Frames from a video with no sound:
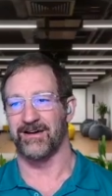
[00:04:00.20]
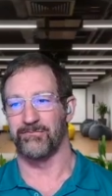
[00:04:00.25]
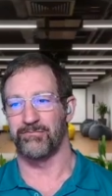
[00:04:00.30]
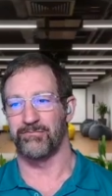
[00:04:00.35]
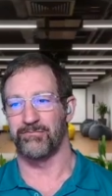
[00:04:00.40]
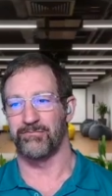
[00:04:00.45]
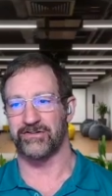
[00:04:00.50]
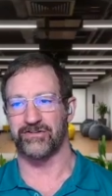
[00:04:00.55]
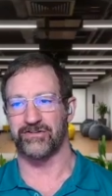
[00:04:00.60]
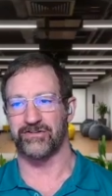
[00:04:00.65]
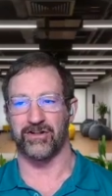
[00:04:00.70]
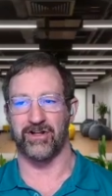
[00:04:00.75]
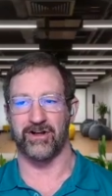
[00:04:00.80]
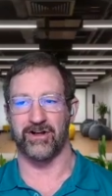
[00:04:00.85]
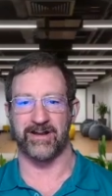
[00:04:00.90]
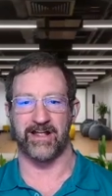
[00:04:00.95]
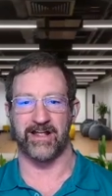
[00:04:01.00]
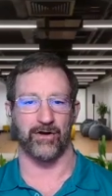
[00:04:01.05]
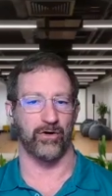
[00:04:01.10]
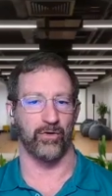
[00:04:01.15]
but
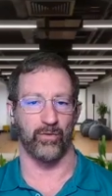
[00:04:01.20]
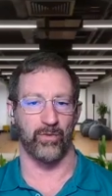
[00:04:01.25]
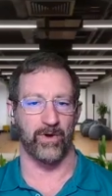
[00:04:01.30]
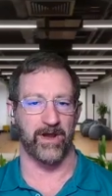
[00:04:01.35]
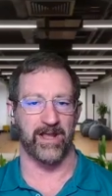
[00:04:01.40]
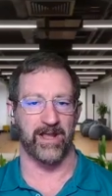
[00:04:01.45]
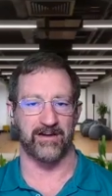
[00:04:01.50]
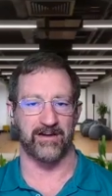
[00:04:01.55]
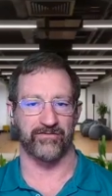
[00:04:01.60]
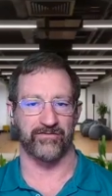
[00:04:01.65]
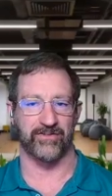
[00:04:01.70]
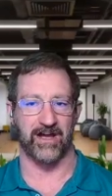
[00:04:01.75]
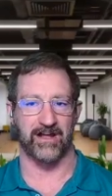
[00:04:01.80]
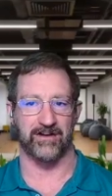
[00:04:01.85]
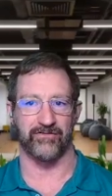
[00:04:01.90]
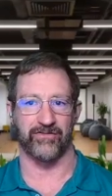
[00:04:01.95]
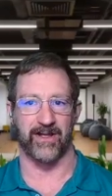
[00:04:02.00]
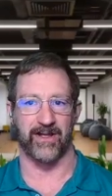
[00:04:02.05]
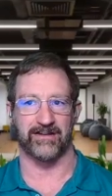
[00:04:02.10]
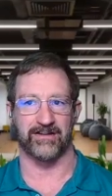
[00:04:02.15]
along that whole way, I've kind
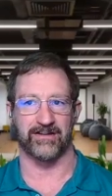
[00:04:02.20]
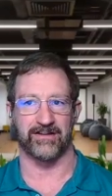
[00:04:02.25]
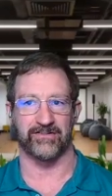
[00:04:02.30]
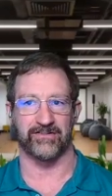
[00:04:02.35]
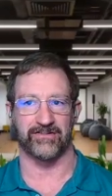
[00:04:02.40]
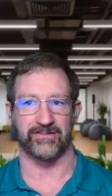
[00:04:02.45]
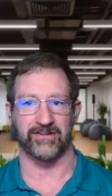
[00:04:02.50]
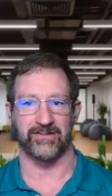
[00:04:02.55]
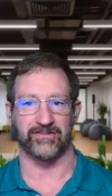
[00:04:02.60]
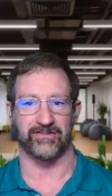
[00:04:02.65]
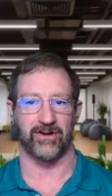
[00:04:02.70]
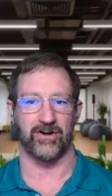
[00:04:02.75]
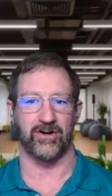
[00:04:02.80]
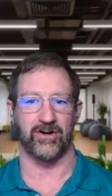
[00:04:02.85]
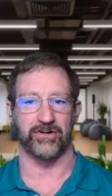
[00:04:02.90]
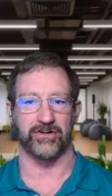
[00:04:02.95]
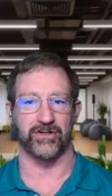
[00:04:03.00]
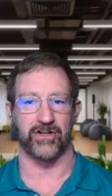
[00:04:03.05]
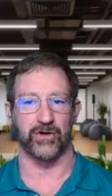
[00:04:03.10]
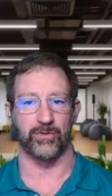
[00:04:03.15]
of had these
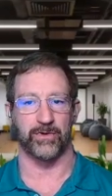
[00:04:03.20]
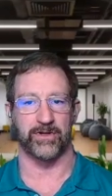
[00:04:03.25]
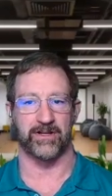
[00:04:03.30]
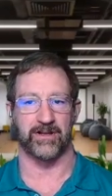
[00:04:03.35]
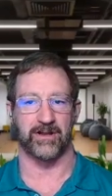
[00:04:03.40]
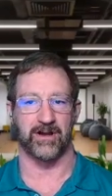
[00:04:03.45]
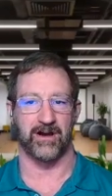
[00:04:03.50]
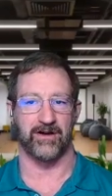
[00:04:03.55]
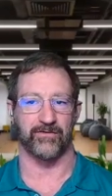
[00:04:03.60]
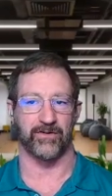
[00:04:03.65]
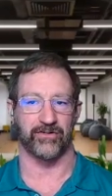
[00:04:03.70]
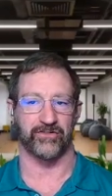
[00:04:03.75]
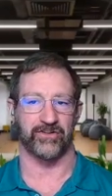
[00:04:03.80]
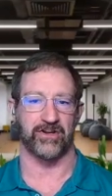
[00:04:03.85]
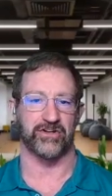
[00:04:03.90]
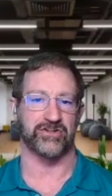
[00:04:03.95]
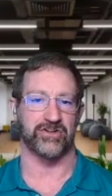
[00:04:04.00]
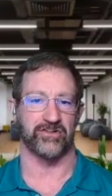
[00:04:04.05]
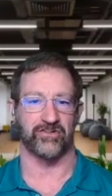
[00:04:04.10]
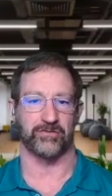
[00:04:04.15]
ongoing
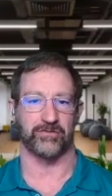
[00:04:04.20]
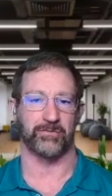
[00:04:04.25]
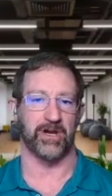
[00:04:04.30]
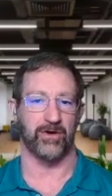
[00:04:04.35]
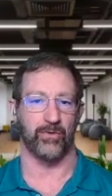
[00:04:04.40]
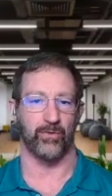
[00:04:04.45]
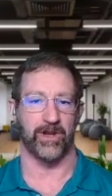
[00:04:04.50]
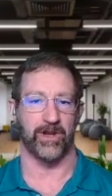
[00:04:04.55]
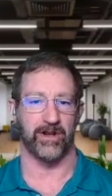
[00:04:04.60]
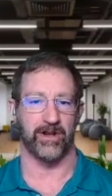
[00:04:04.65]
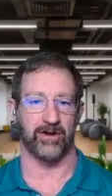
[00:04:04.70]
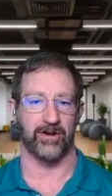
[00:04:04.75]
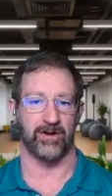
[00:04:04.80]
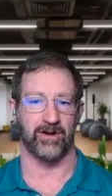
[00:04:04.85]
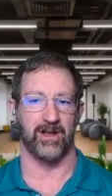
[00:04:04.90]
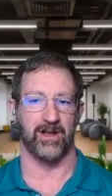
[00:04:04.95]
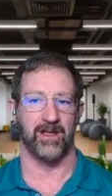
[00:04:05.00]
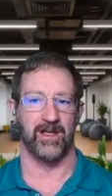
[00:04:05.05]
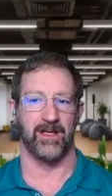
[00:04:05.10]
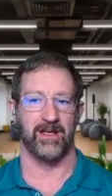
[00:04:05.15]
conversations about
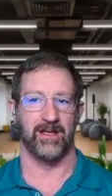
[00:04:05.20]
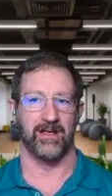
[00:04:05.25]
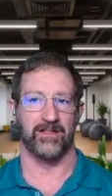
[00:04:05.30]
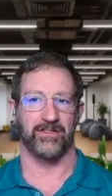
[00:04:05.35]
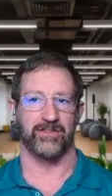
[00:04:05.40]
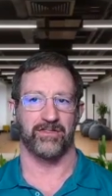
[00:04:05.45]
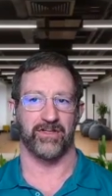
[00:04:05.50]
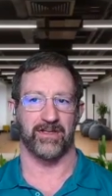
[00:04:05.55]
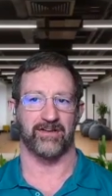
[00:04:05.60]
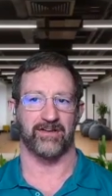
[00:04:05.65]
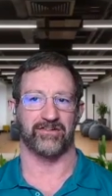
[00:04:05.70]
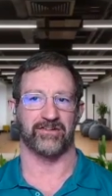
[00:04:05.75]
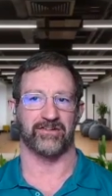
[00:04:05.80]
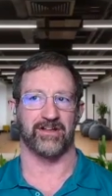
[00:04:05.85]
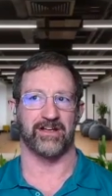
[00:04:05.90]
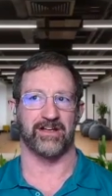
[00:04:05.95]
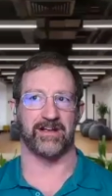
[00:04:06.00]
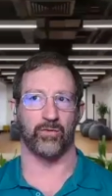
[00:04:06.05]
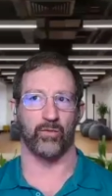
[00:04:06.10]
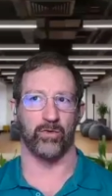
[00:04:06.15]
where things
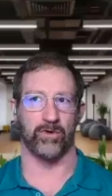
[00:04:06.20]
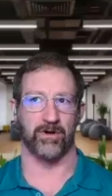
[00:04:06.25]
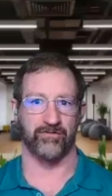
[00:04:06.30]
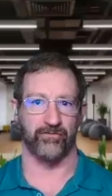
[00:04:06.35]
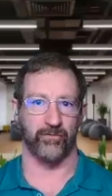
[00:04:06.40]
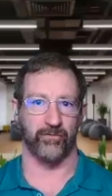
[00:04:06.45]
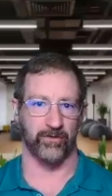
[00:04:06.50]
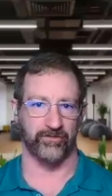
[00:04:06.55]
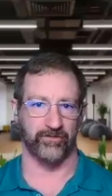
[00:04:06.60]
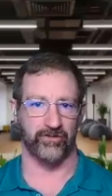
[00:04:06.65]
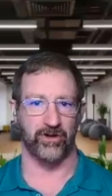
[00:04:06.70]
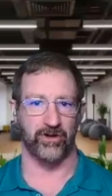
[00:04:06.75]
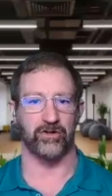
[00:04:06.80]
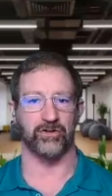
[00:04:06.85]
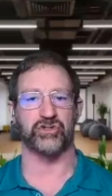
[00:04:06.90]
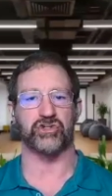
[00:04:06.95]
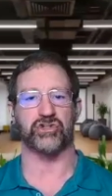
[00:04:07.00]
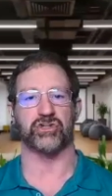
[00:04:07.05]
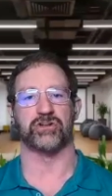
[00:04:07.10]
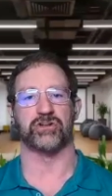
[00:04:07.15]
like workforce
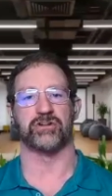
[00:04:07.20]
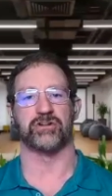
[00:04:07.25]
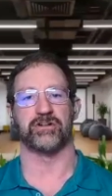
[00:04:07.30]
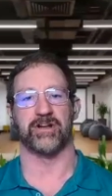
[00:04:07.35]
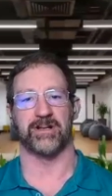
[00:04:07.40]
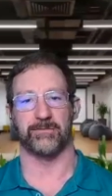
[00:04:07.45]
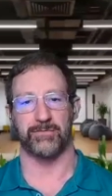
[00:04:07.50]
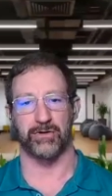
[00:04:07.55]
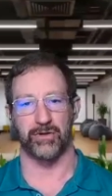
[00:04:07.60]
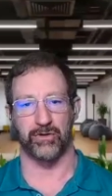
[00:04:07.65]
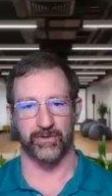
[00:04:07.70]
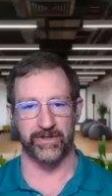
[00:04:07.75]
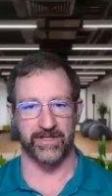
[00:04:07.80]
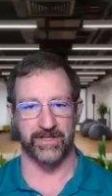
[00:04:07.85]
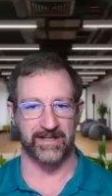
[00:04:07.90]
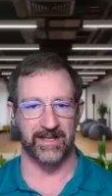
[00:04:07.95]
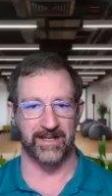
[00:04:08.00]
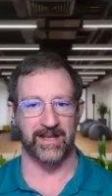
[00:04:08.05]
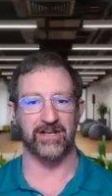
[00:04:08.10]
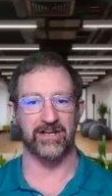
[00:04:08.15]
culture and employee
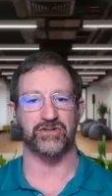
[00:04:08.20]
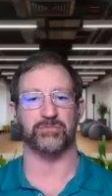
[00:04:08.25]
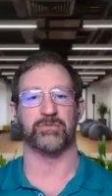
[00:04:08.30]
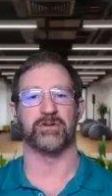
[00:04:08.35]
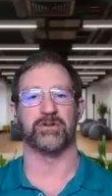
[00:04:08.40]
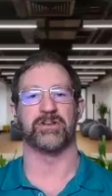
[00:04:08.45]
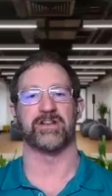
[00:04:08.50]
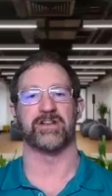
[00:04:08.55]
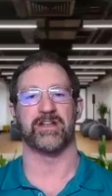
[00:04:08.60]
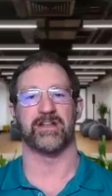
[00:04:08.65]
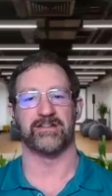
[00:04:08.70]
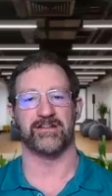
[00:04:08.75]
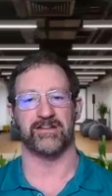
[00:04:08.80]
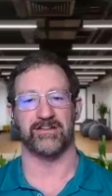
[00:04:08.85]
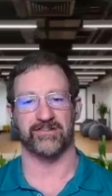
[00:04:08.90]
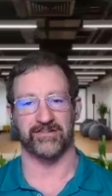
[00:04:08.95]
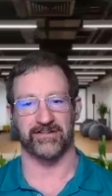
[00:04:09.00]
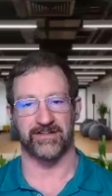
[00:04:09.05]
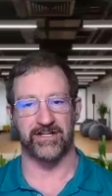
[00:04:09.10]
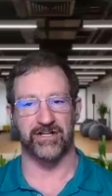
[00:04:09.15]
engagement and
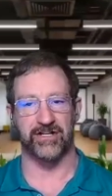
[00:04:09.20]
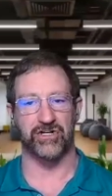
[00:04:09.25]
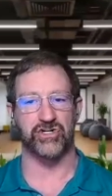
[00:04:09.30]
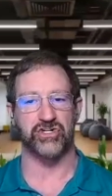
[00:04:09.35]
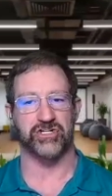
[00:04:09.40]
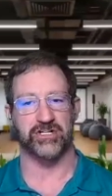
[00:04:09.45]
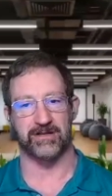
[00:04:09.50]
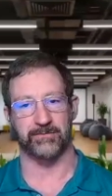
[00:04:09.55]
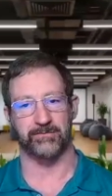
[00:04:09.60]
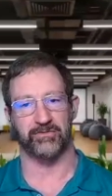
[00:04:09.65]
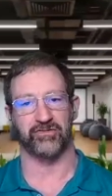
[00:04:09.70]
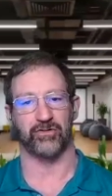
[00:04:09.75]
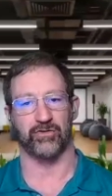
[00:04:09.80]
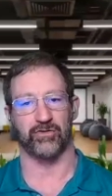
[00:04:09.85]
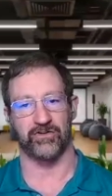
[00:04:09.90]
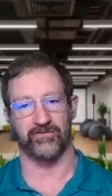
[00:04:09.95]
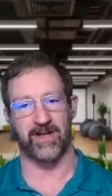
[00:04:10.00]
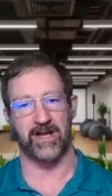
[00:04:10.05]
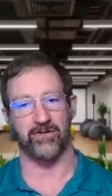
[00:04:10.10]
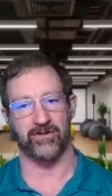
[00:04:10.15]
these leadership
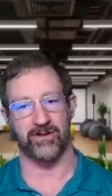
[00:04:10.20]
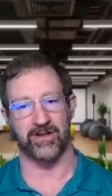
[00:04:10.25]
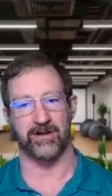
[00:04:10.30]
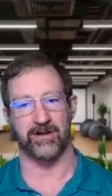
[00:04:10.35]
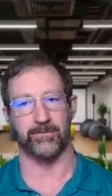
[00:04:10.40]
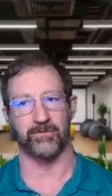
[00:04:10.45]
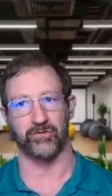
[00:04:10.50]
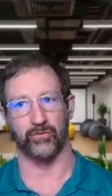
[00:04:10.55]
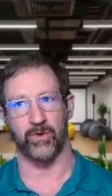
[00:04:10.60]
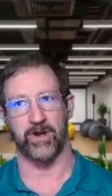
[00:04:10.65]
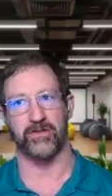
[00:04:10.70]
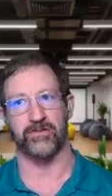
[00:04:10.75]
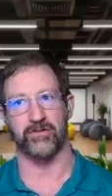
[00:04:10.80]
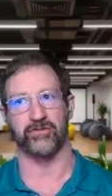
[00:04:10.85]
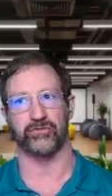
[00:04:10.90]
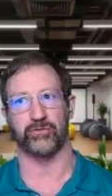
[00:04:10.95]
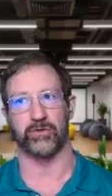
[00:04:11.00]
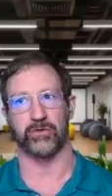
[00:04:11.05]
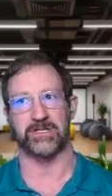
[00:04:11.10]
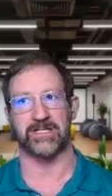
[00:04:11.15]
sort of outcomes, where
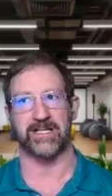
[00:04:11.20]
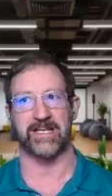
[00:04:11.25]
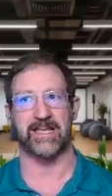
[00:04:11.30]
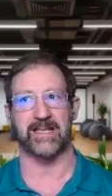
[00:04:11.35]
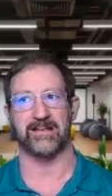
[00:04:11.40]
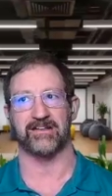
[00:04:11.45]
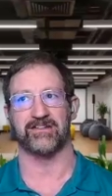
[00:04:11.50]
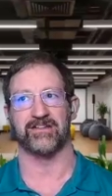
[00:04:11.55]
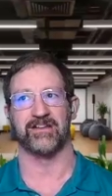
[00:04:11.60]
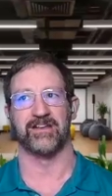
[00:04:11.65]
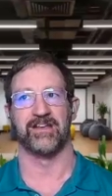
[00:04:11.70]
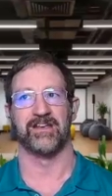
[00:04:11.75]
those relate